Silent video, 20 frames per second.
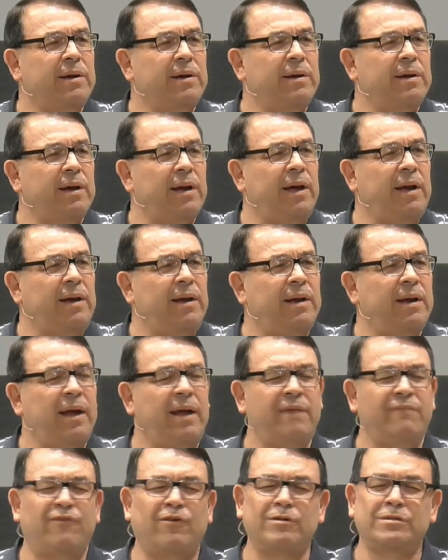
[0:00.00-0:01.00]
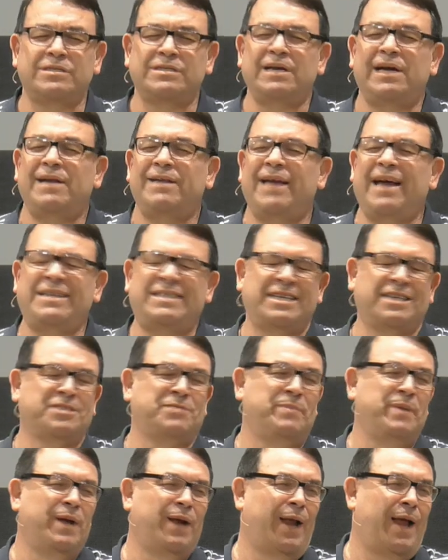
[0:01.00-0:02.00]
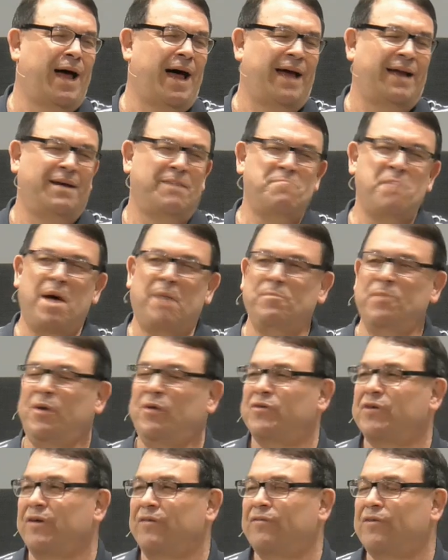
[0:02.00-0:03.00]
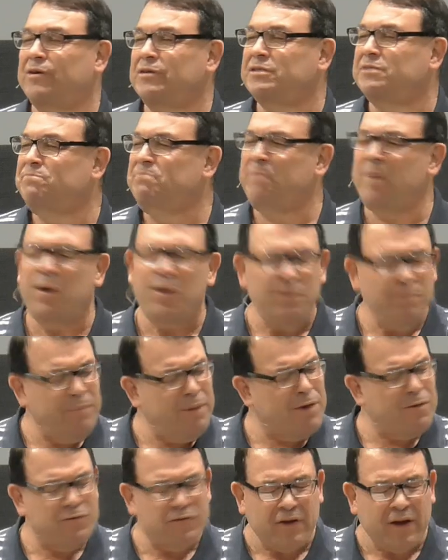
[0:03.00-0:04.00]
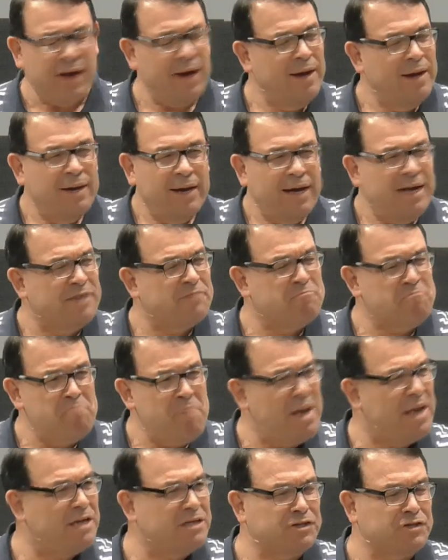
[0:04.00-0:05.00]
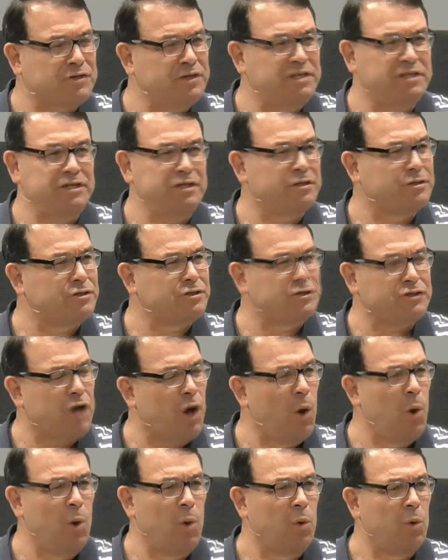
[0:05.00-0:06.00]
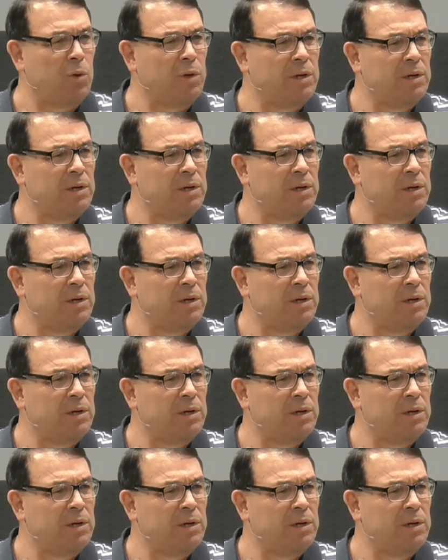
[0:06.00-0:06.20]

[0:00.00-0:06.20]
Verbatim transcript: And folks, that tells me a lot about music, folks. Music is ministry to your soul.